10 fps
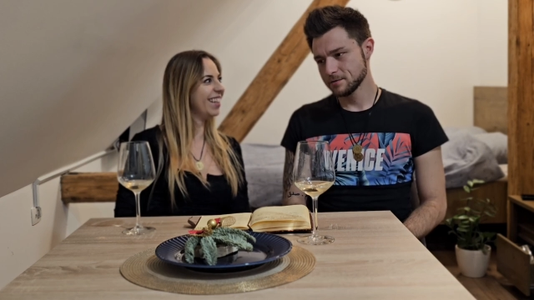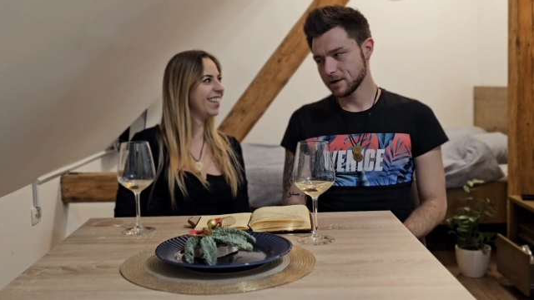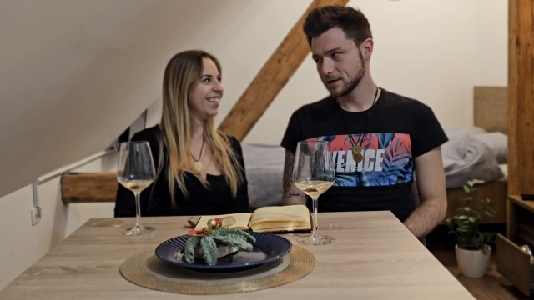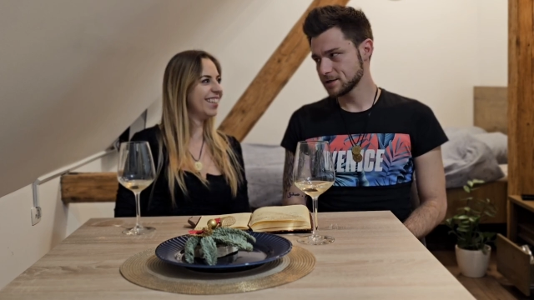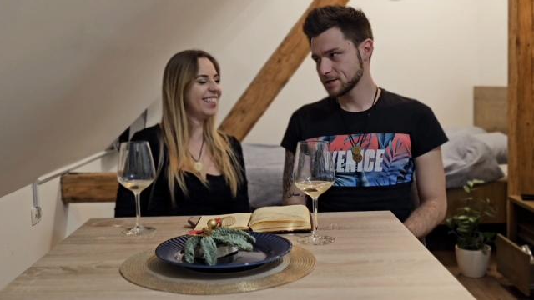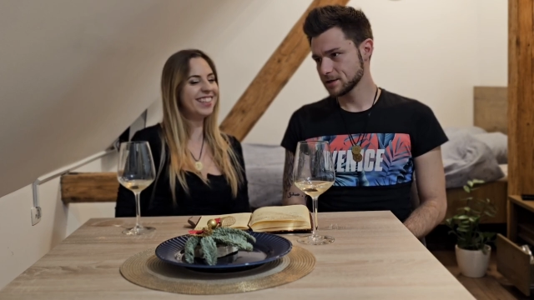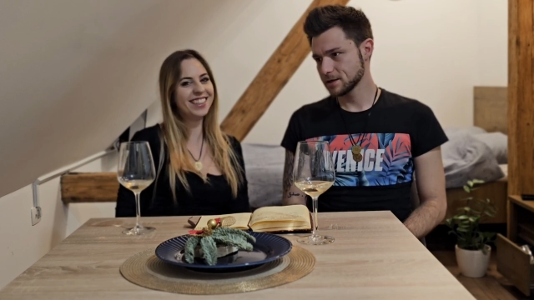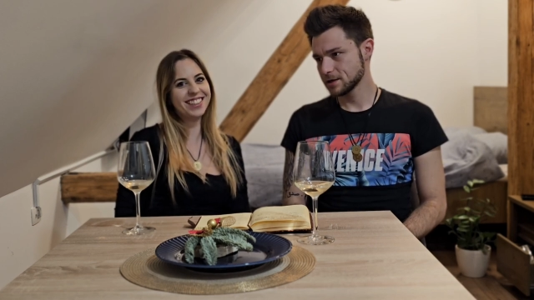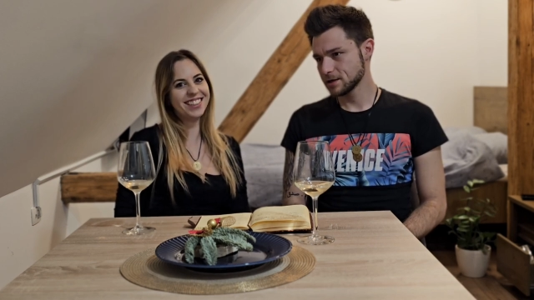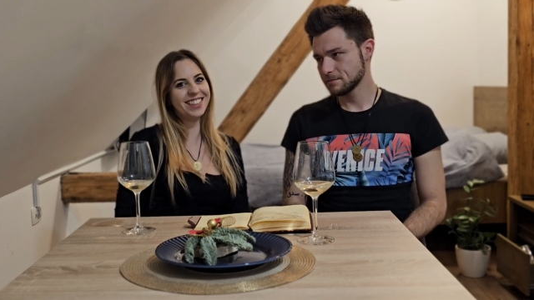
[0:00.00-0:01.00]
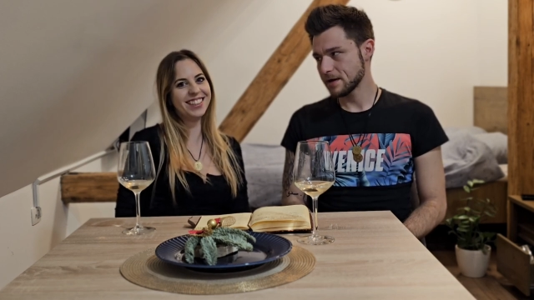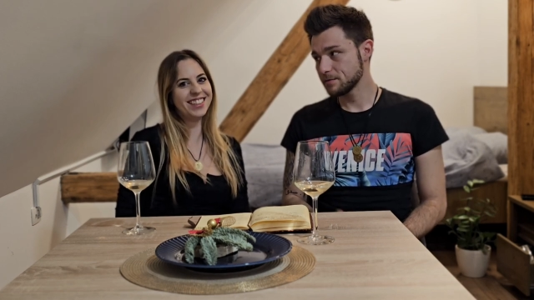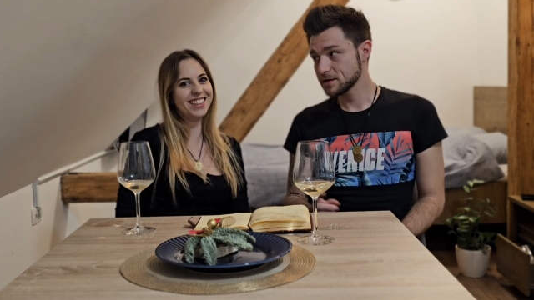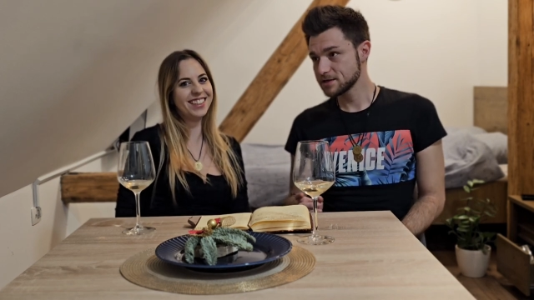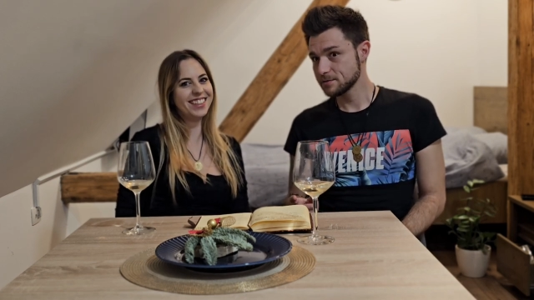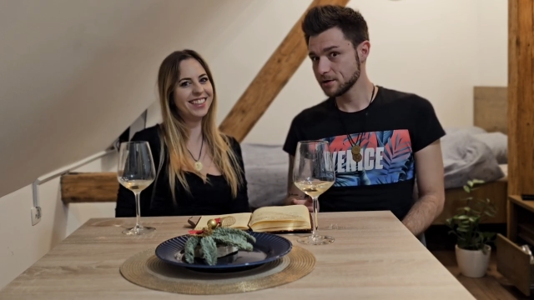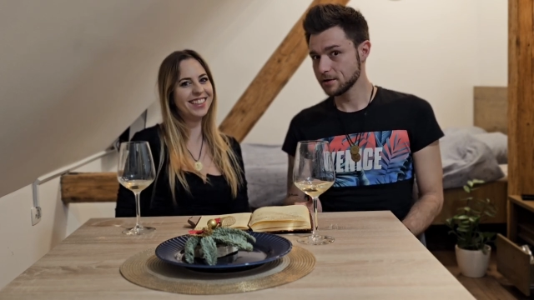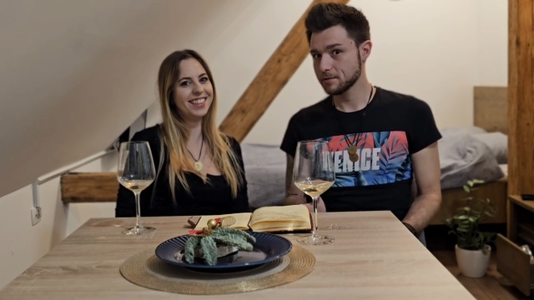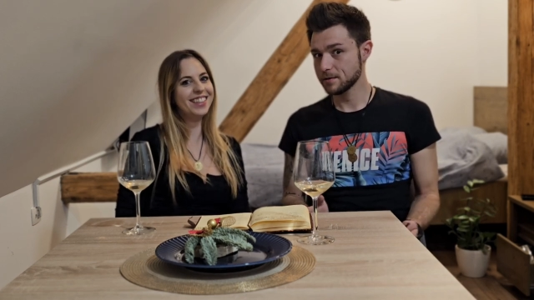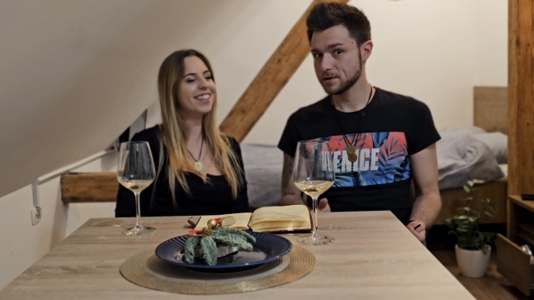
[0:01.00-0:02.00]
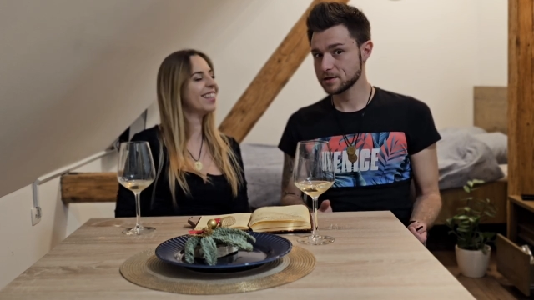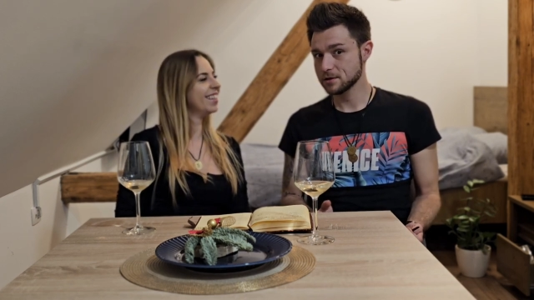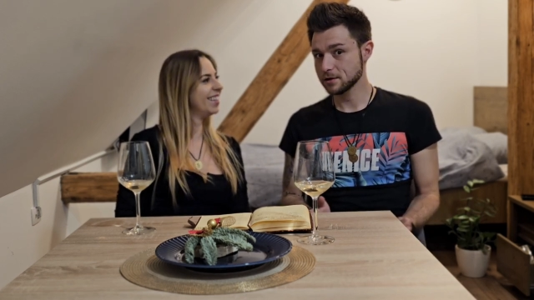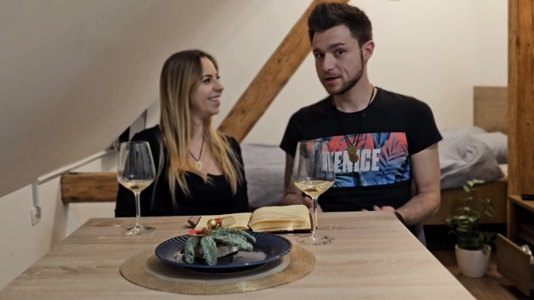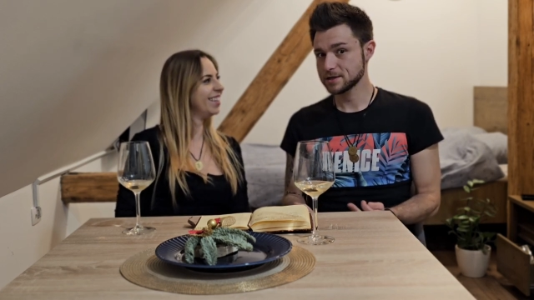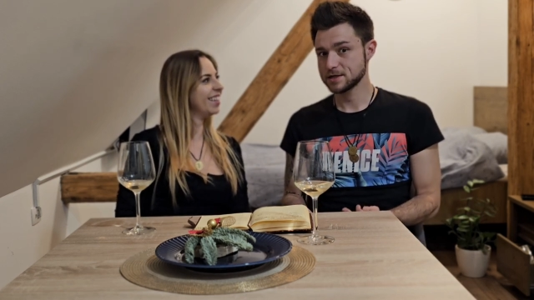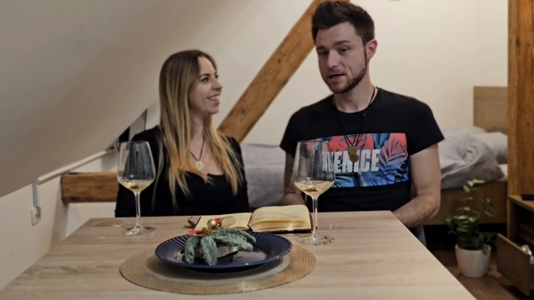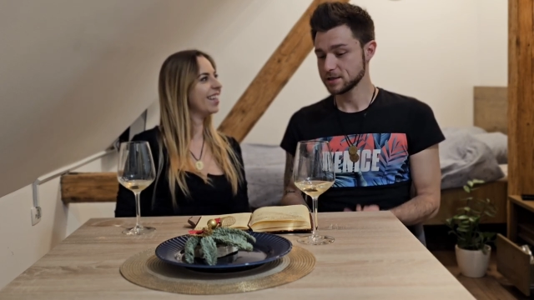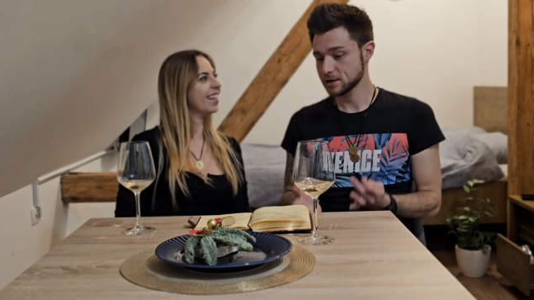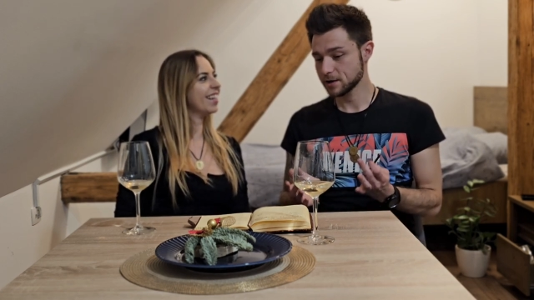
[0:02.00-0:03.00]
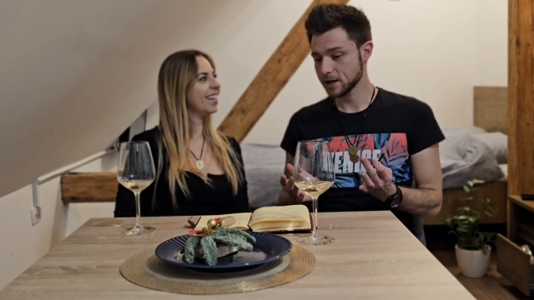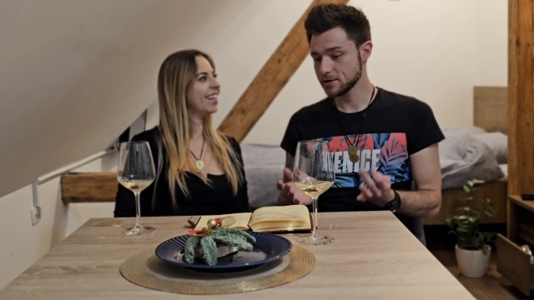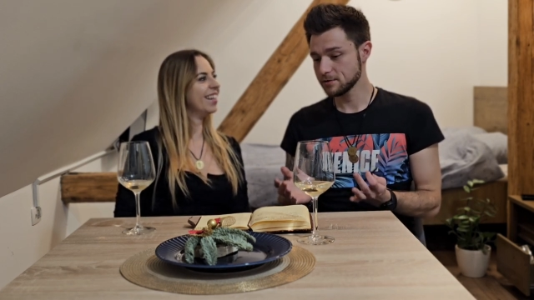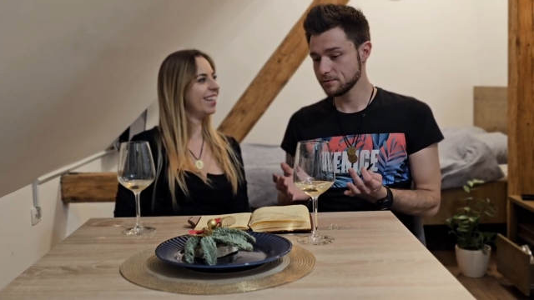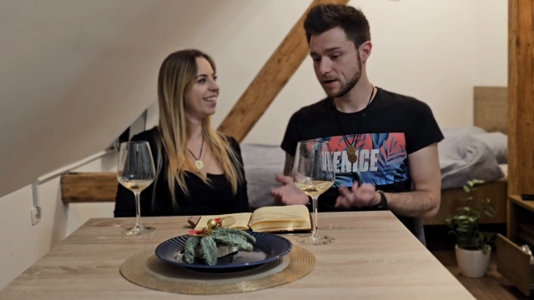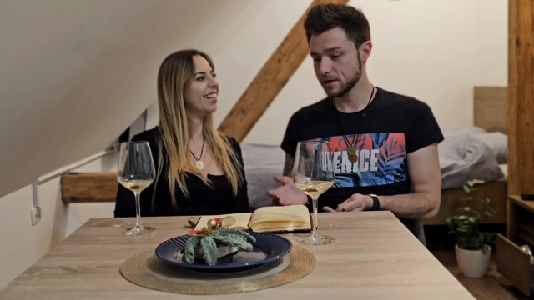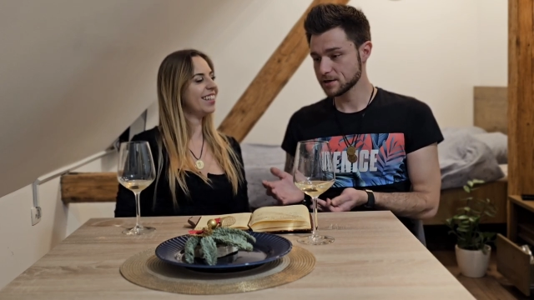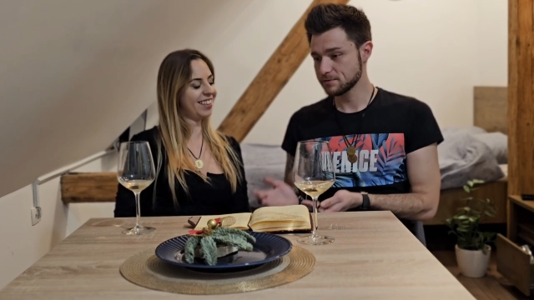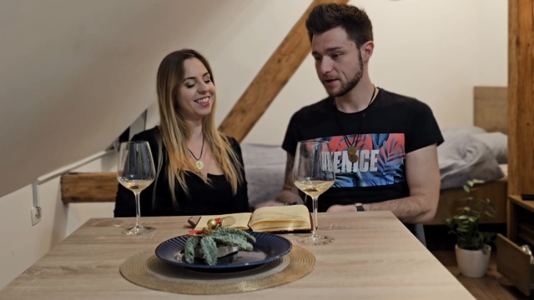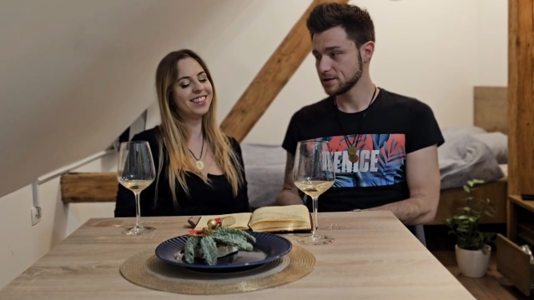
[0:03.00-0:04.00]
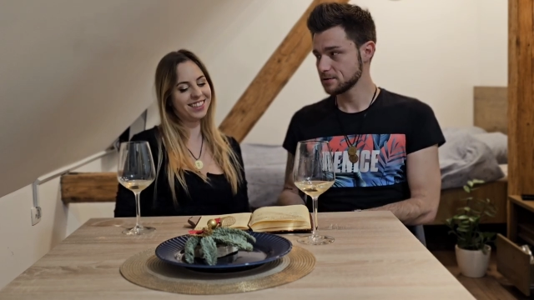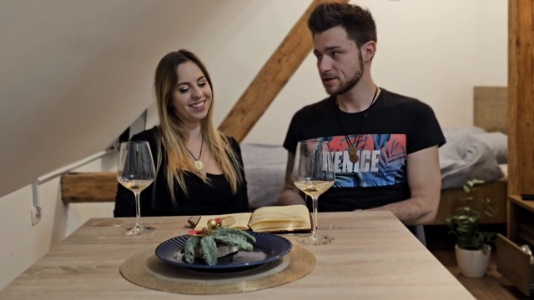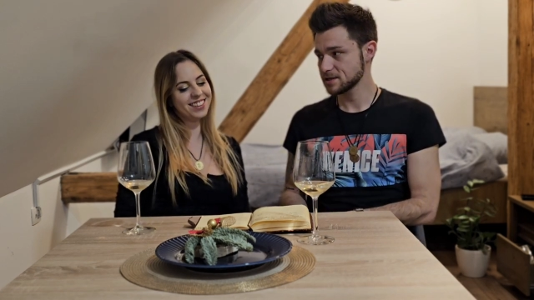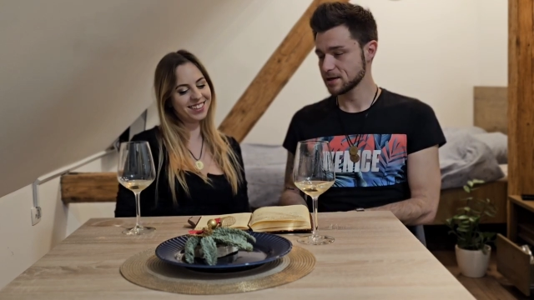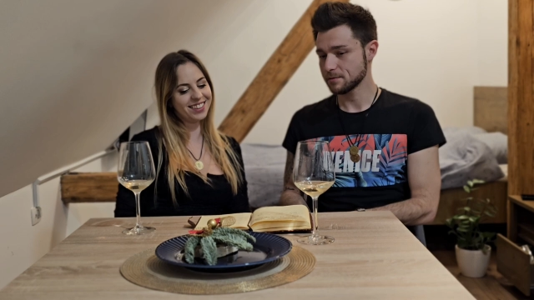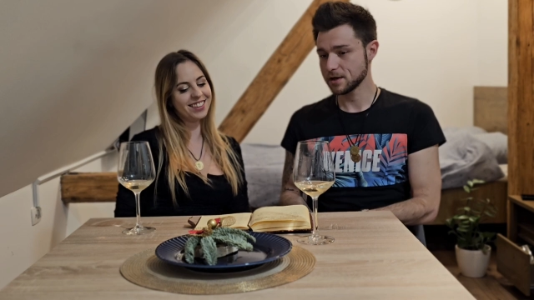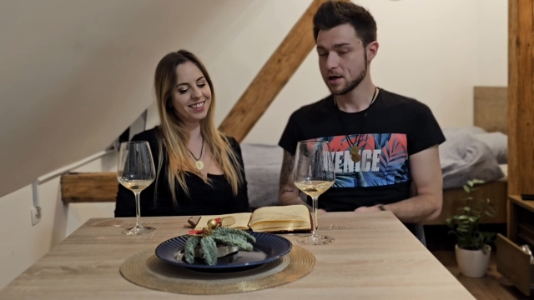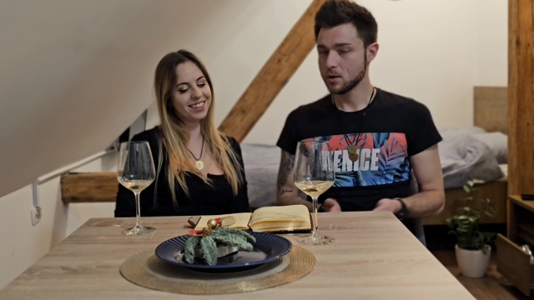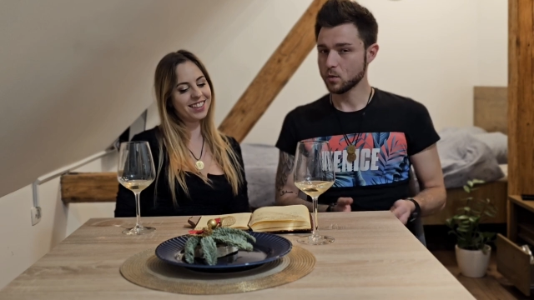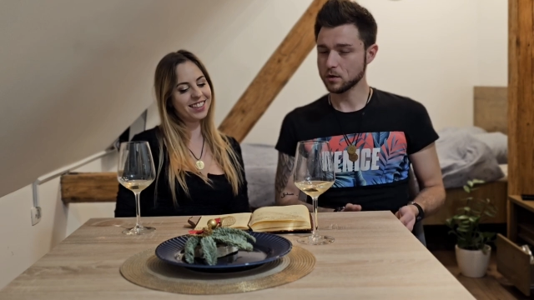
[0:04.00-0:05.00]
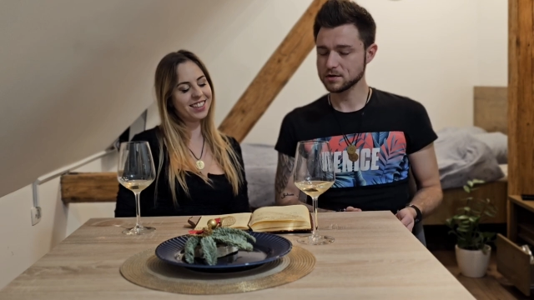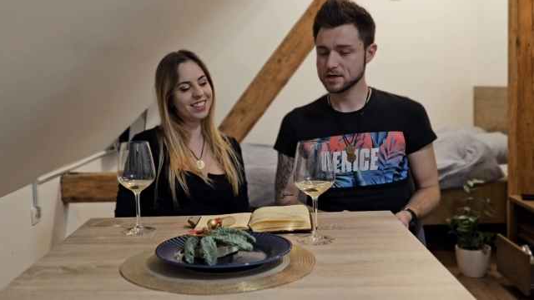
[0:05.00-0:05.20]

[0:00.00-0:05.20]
Speaker 1: but uh, maybe it's similar, maybe it's not. Let's see. So, can you maybe explain to us, Sammy, what